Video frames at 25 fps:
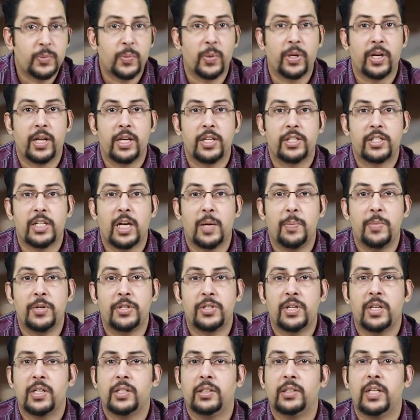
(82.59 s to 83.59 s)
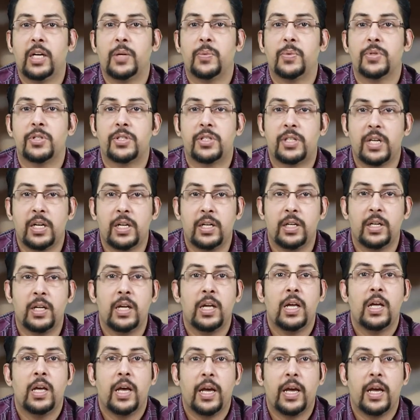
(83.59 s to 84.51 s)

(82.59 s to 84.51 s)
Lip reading: were established that were still